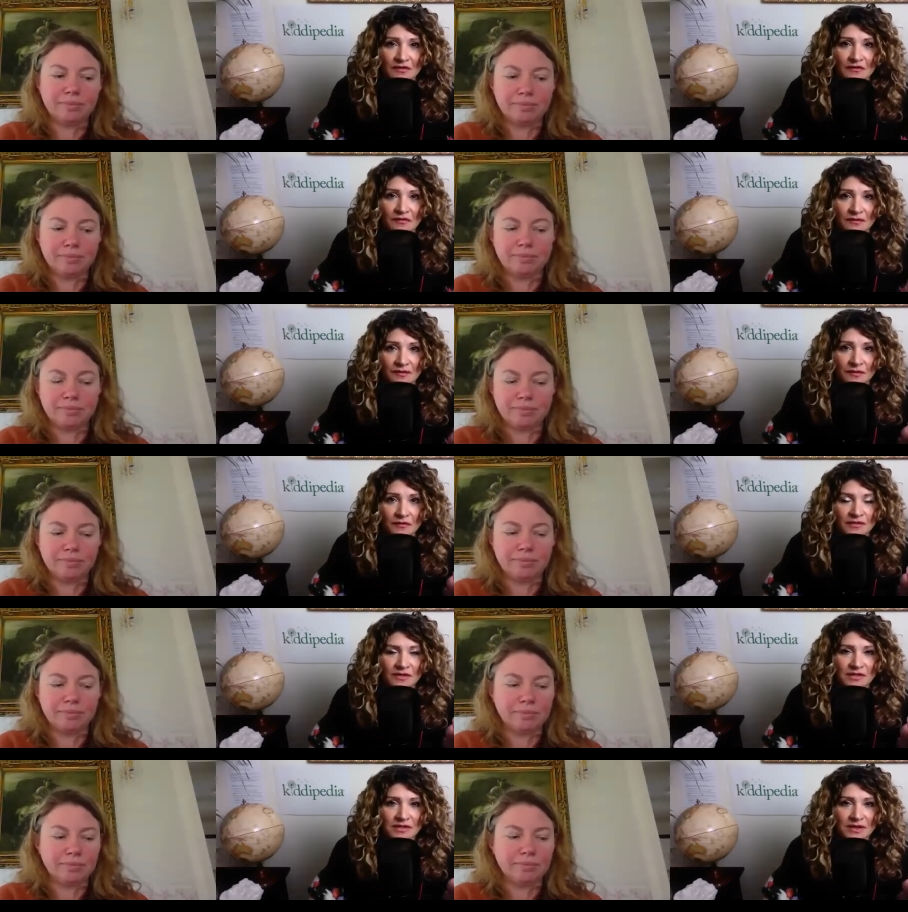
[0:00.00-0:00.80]
Speaker 1: of
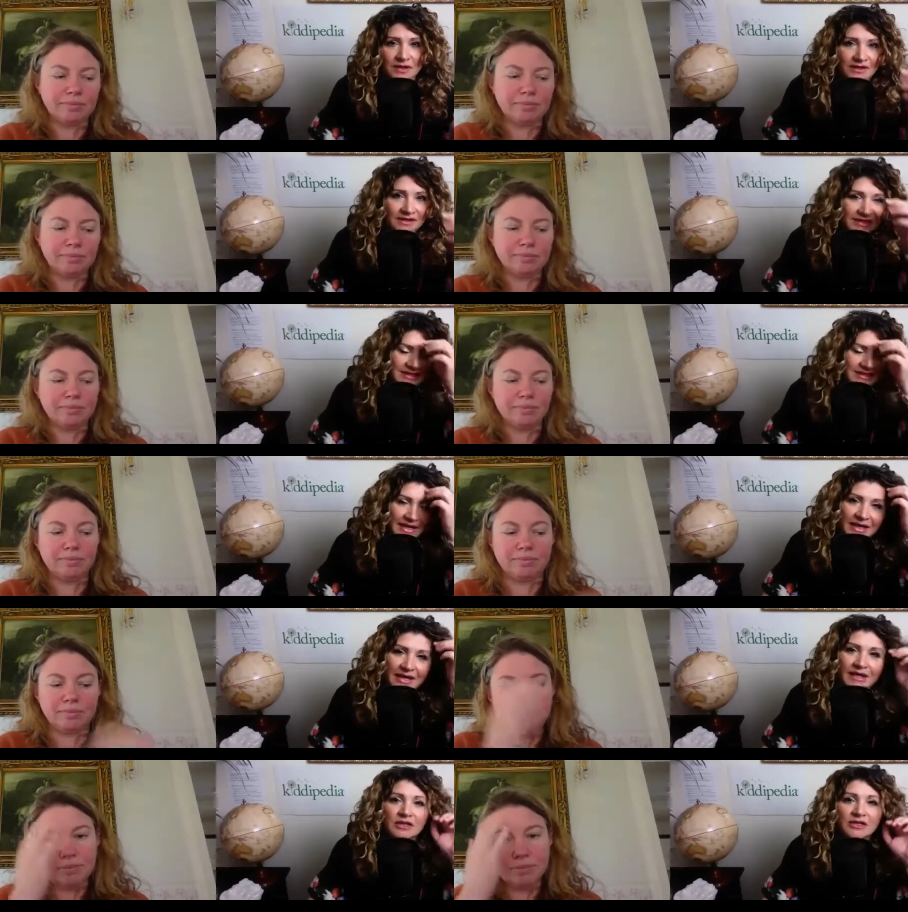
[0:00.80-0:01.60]
of just
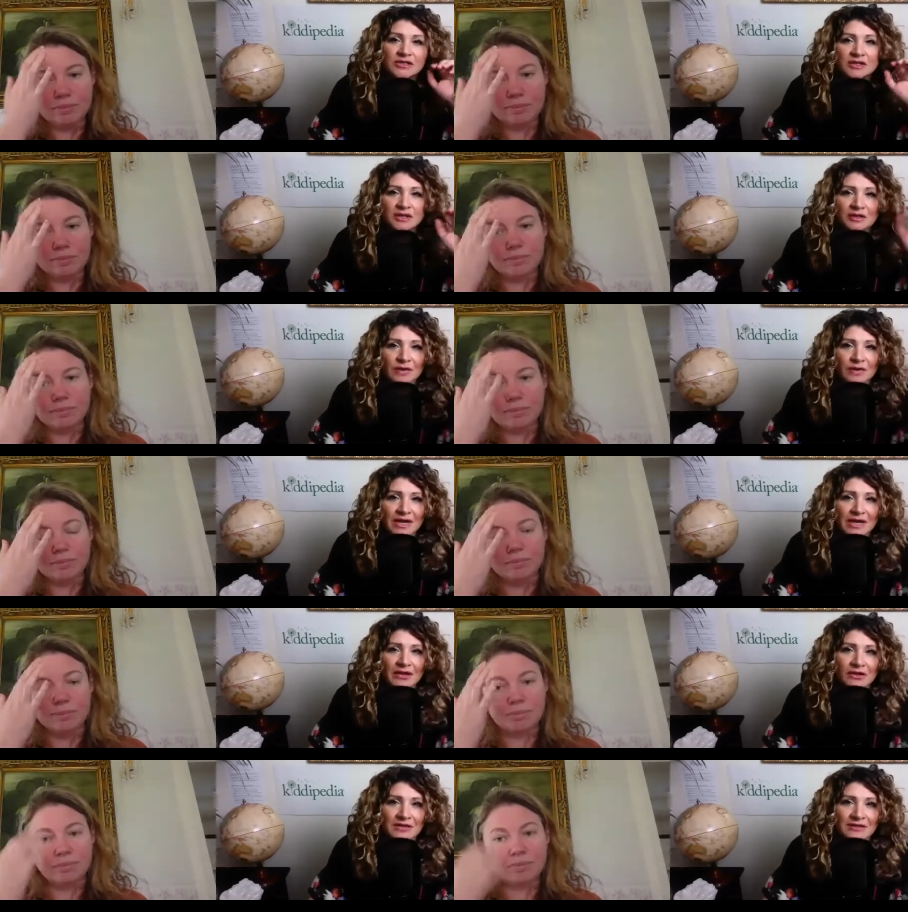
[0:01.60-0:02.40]
understanding initially,
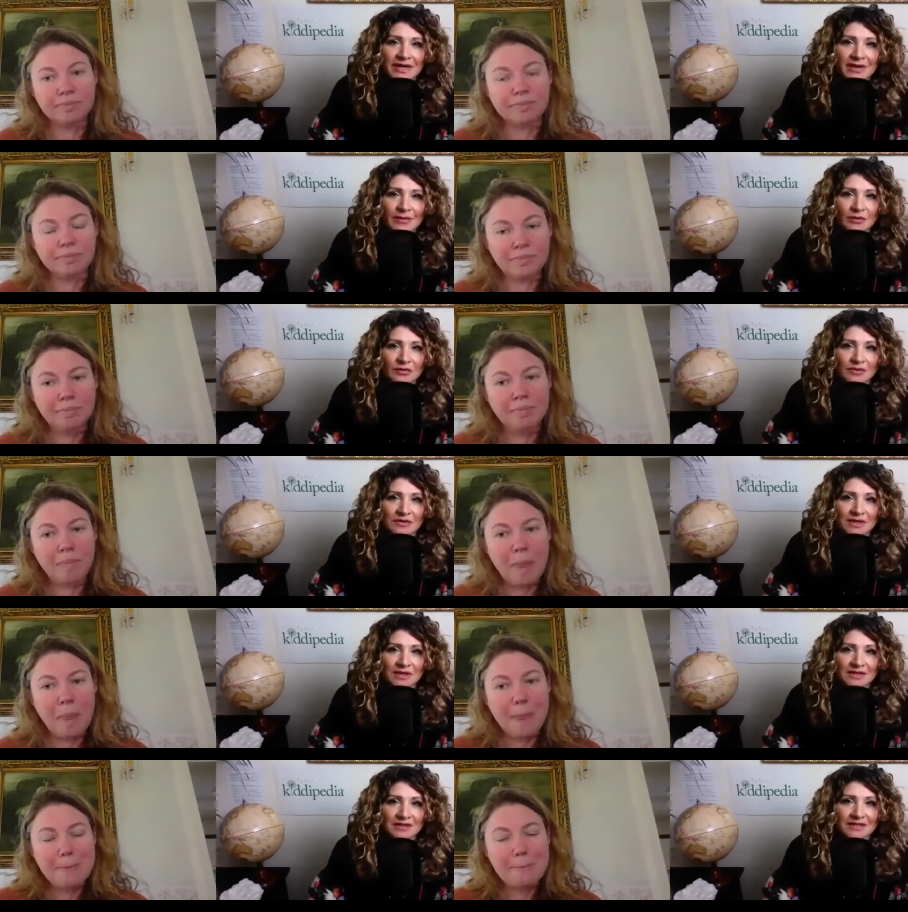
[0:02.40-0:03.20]
reading those
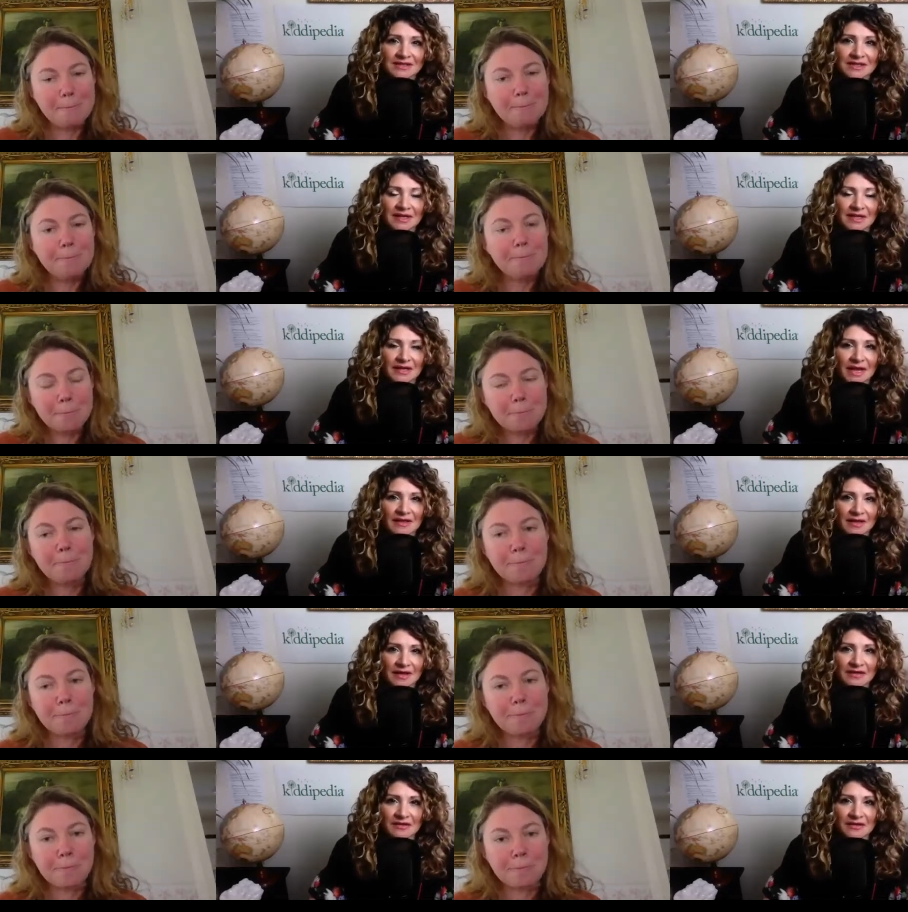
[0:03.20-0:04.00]
labels to understand,
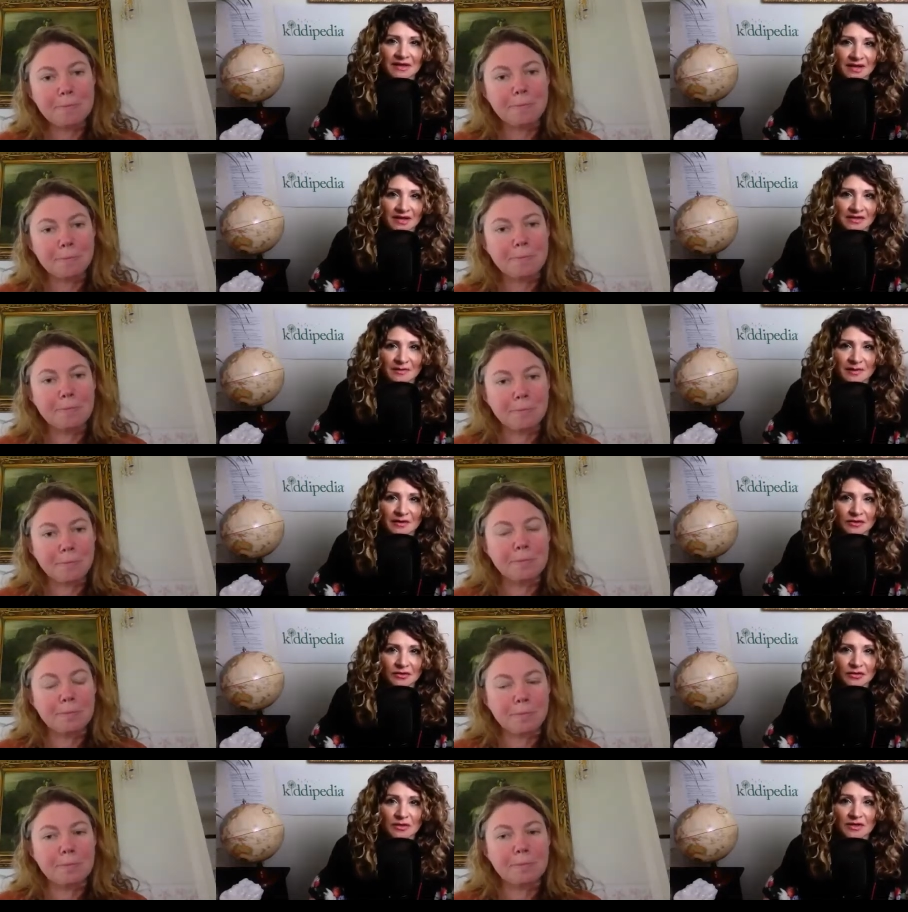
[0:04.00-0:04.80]
okay, that's got X
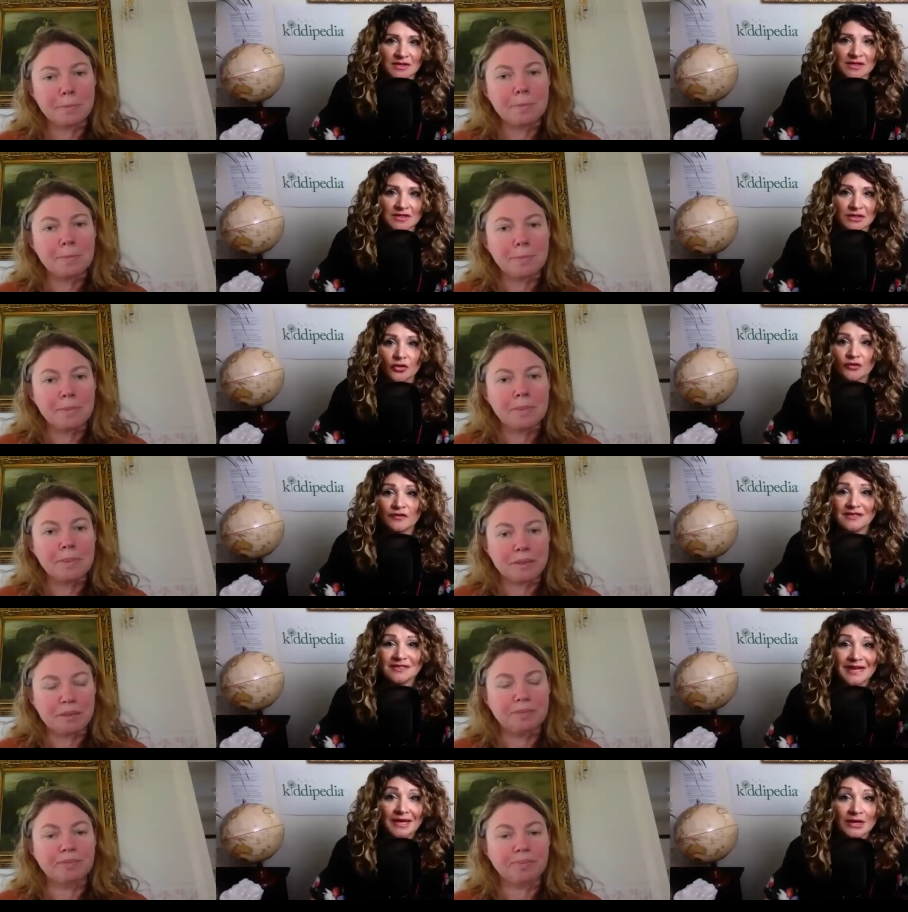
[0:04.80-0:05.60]
amount of sugars, that's
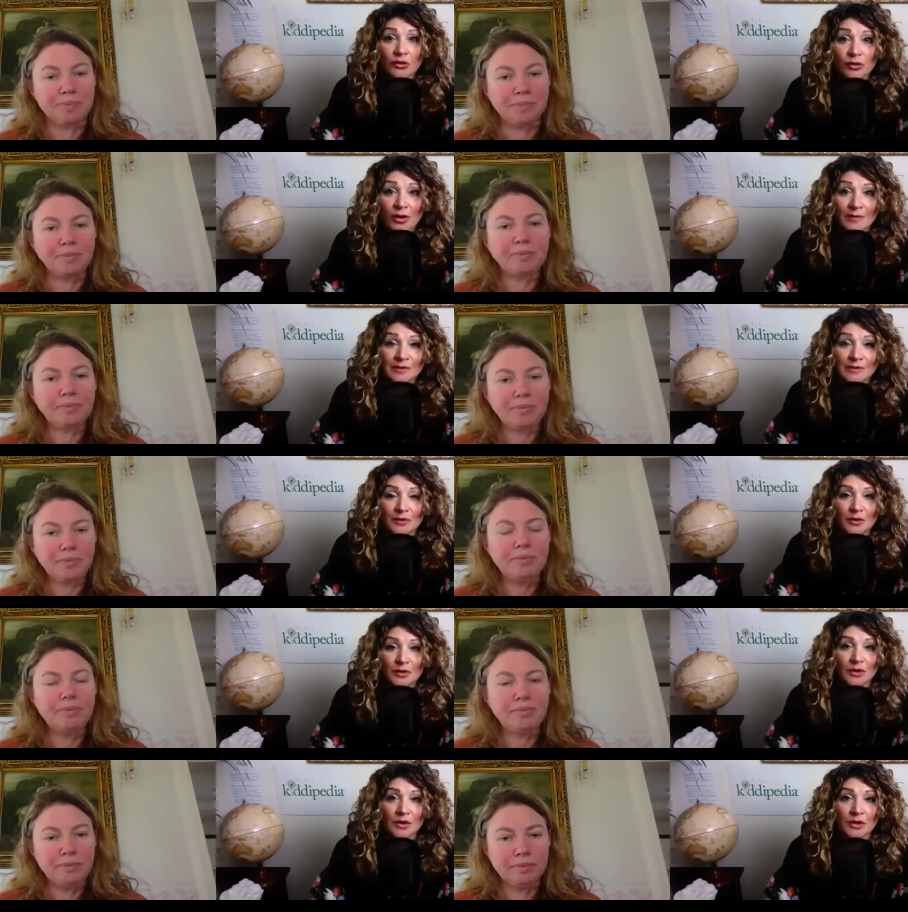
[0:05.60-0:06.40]
over ten grams
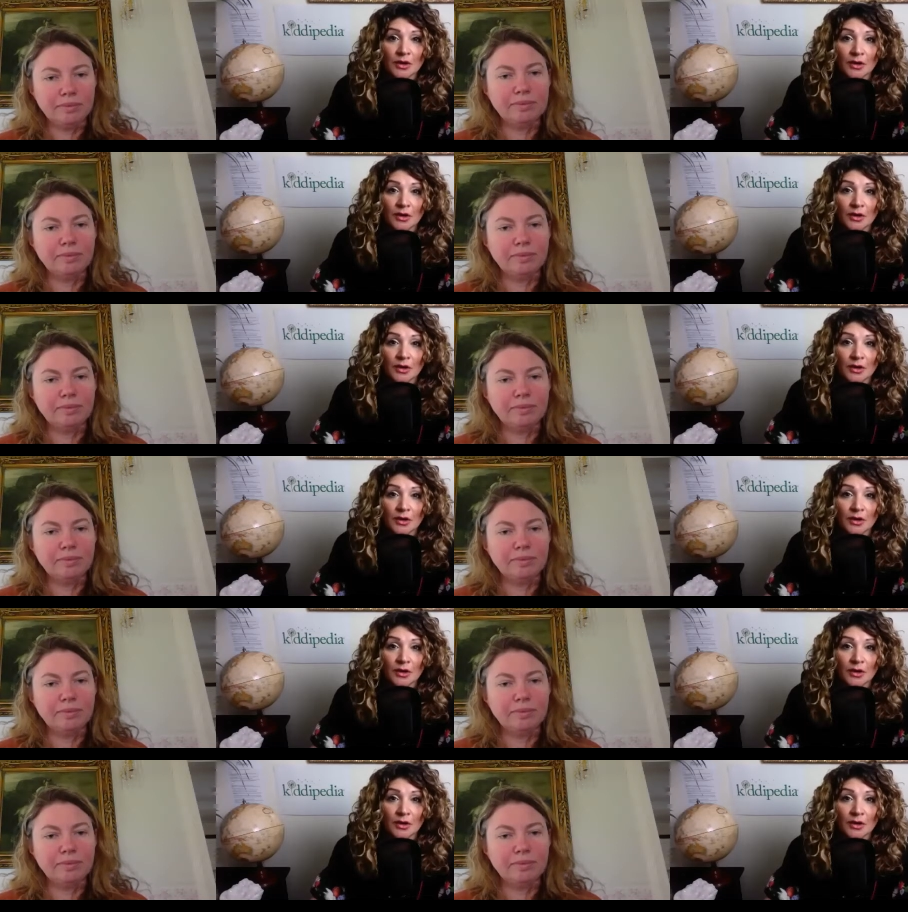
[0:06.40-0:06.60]
per